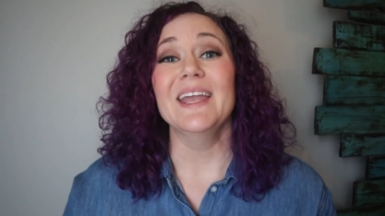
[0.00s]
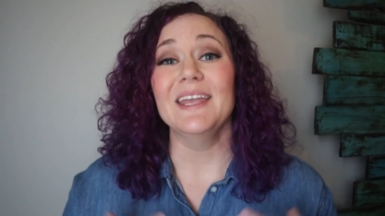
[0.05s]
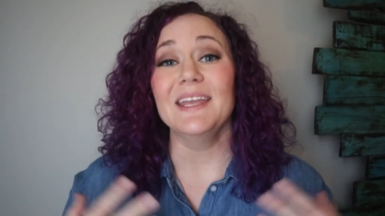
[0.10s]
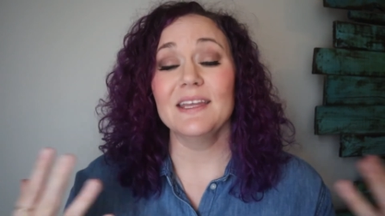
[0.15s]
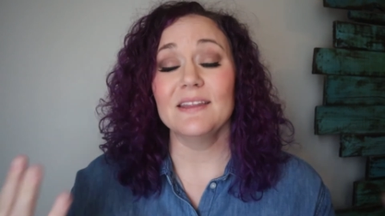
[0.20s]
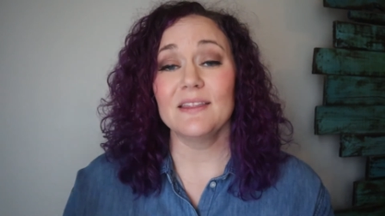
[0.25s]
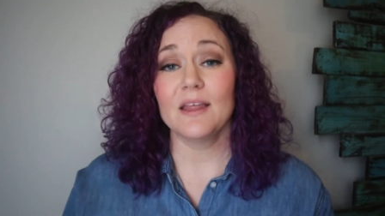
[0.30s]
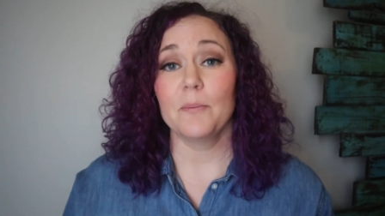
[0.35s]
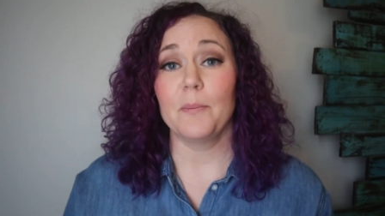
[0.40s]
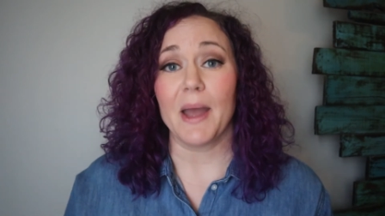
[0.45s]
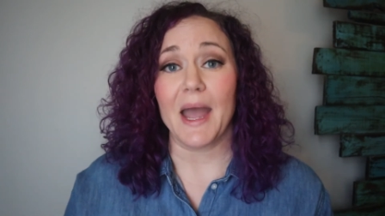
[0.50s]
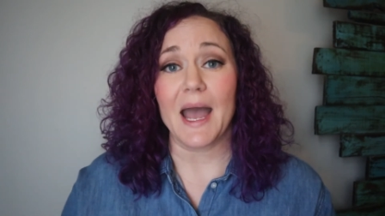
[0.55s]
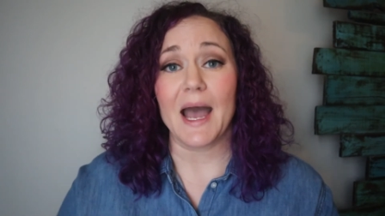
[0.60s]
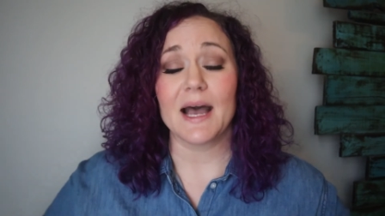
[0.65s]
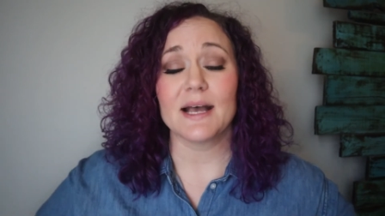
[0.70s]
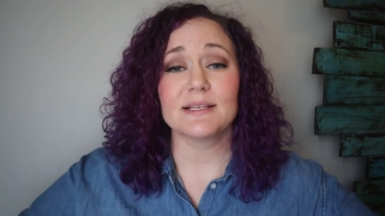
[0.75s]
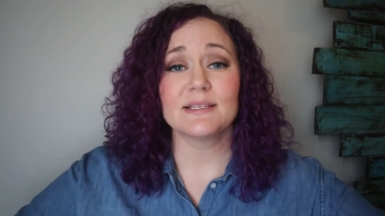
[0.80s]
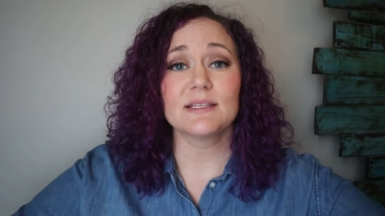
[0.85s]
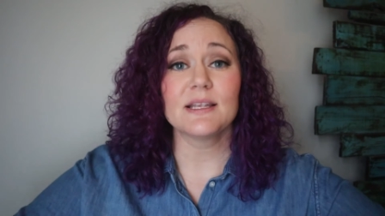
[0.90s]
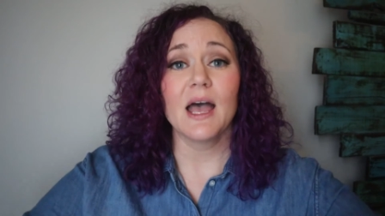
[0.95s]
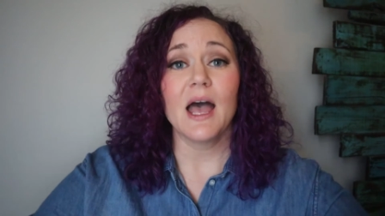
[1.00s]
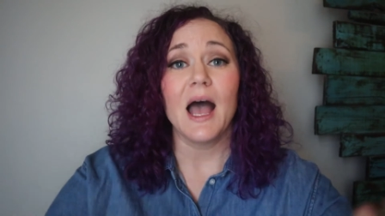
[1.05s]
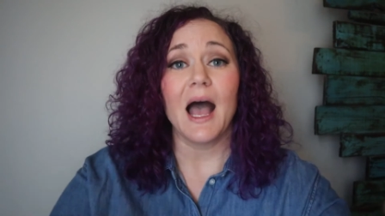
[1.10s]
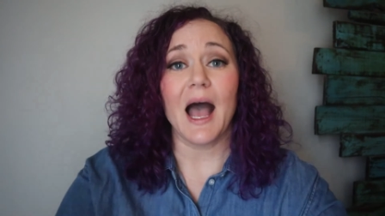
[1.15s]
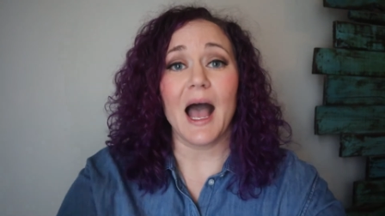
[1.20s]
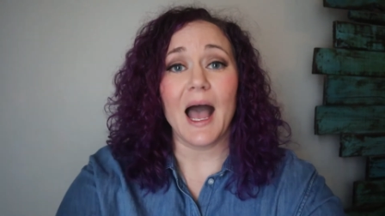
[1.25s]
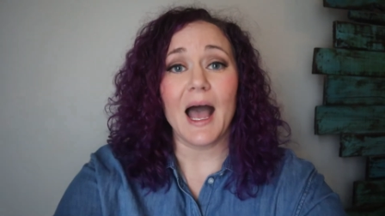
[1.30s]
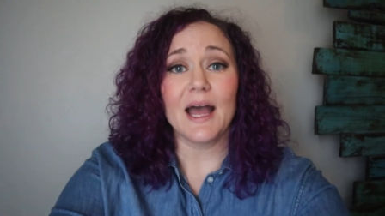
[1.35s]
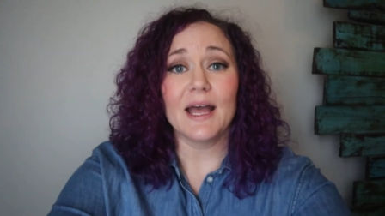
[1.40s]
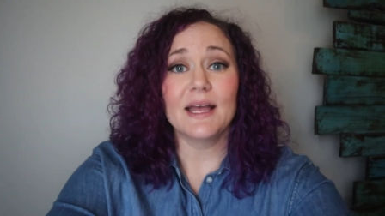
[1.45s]
In the past,
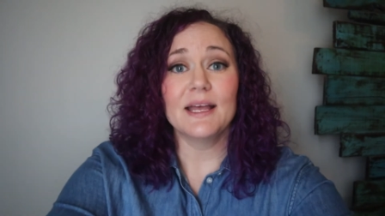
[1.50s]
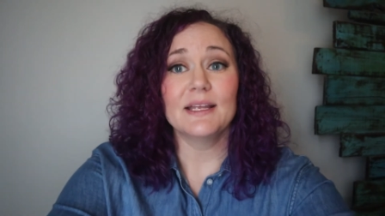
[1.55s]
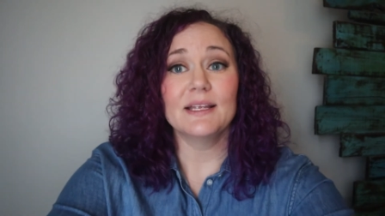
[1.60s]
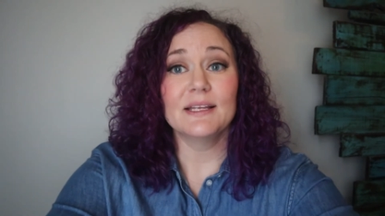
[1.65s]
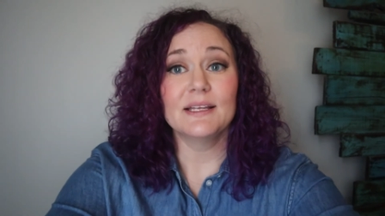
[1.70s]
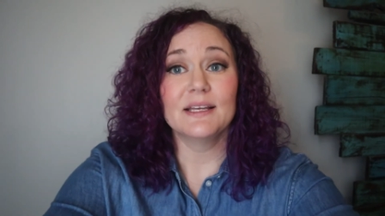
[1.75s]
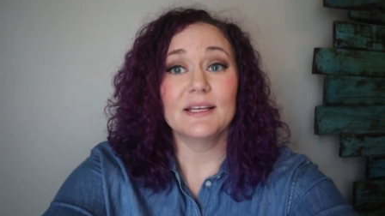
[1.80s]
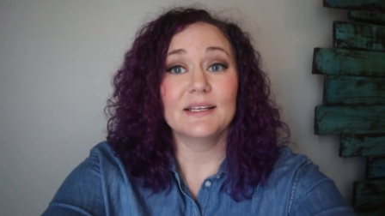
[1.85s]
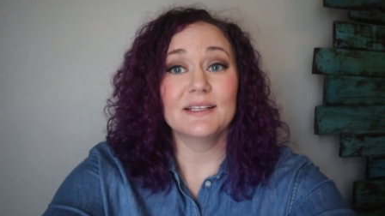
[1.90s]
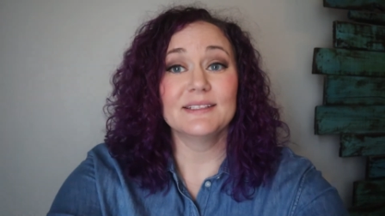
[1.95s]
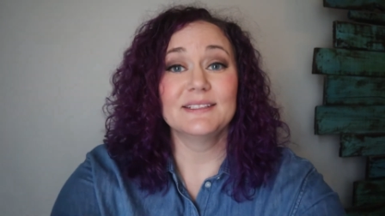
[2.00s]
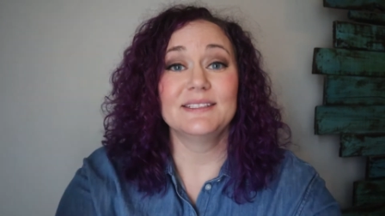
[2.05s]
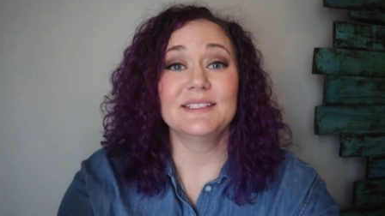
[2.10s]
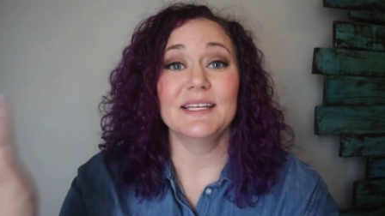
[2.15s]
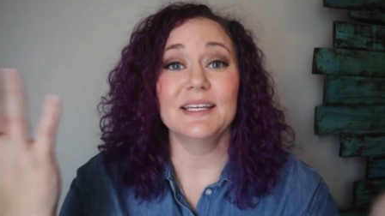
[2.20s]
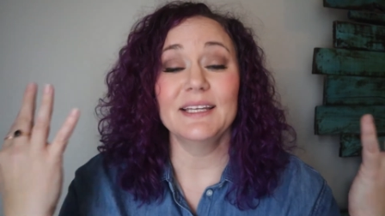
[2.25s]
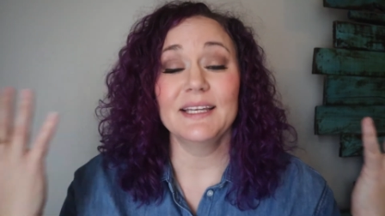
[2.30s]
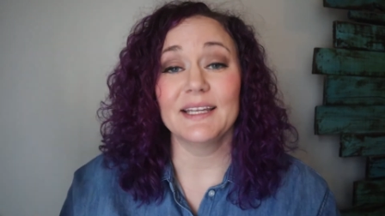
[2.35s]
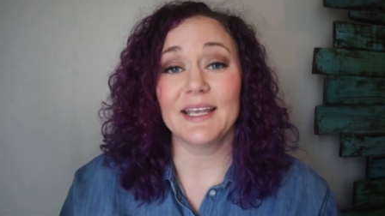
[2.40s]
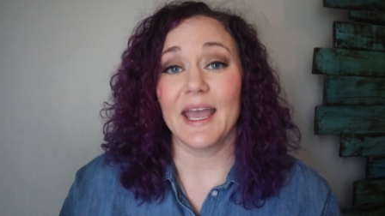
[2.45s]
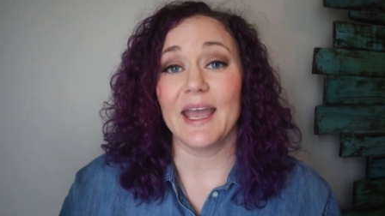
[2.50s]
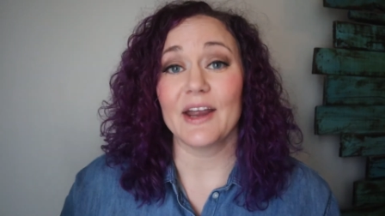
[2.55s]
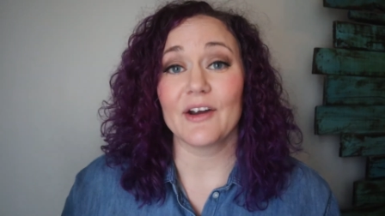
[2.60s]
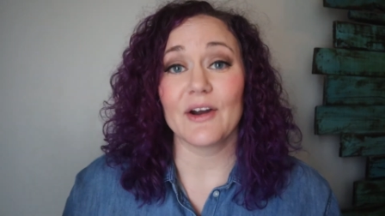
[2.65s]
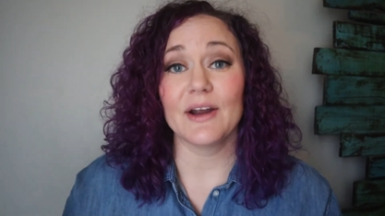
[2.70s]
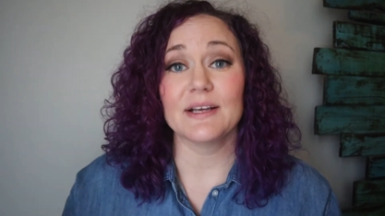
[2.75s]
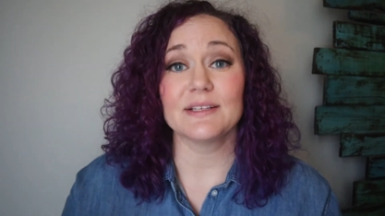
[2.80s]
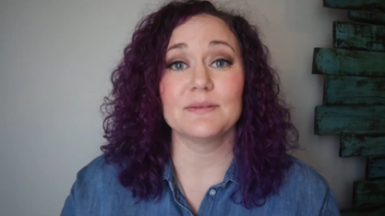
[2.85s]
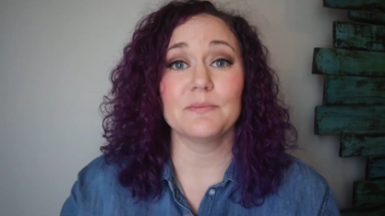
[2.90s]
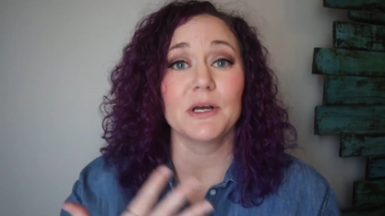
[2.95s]
I didn't
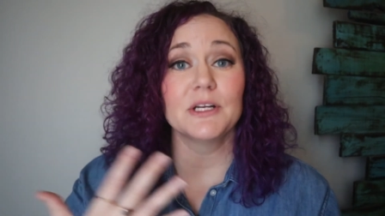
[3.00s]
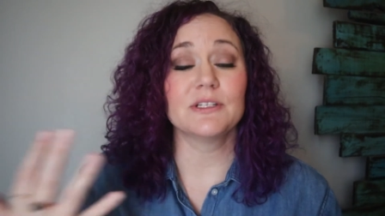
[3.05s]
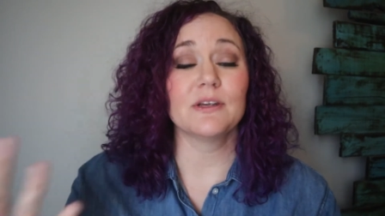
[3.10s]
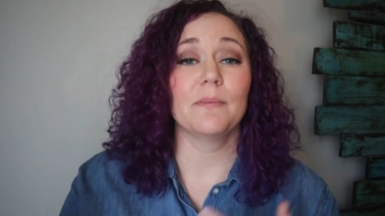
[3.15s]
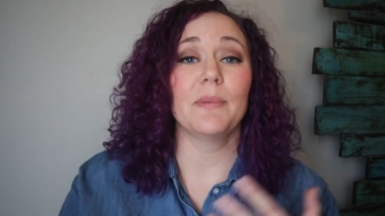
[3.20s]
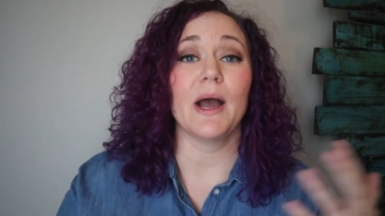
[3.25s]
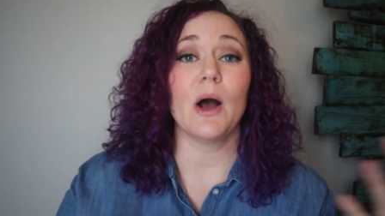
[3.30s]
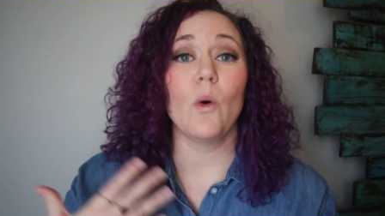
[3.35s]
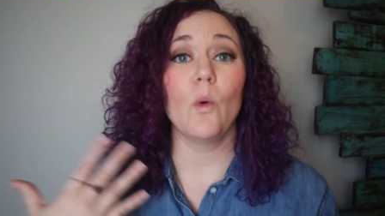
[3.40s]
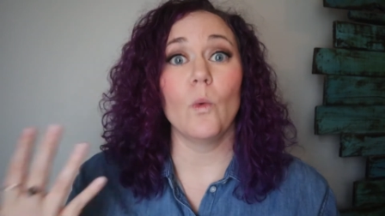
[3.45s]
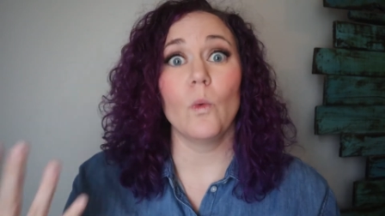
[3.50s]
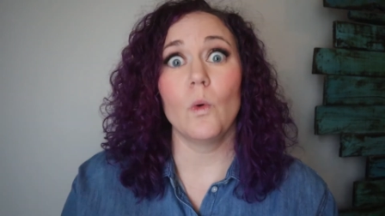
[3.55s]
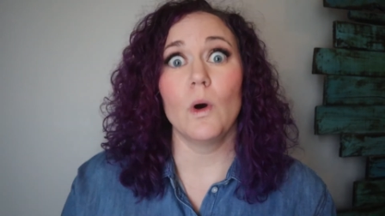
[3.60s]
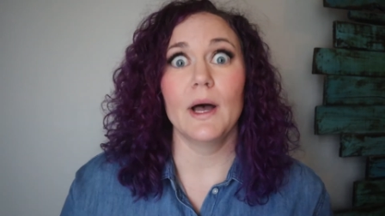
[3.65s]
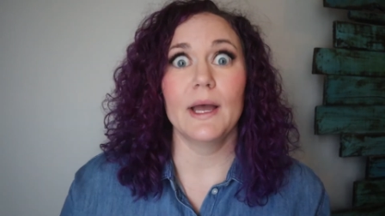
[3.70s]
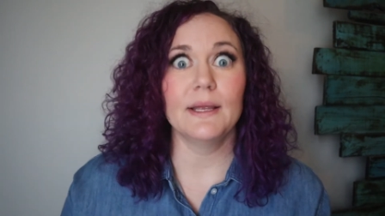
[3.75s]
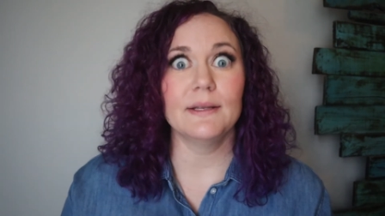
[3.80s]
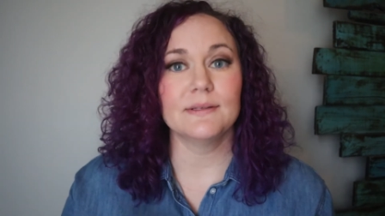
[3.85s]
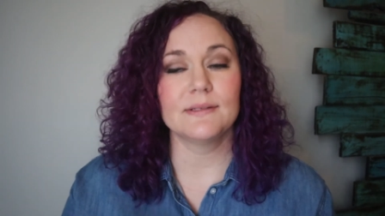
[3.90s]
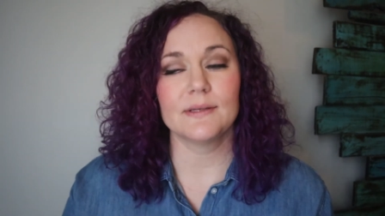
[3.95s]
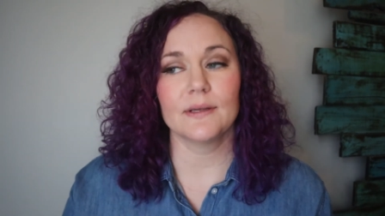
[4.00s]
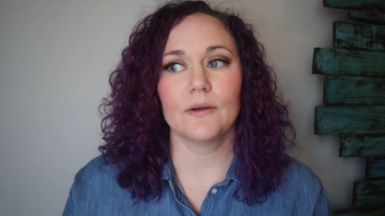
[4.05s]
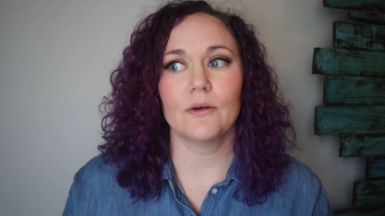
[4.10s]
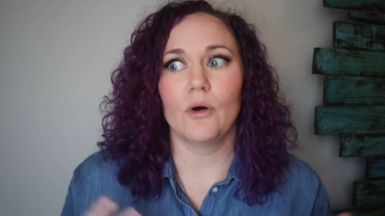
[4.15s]
care as much about what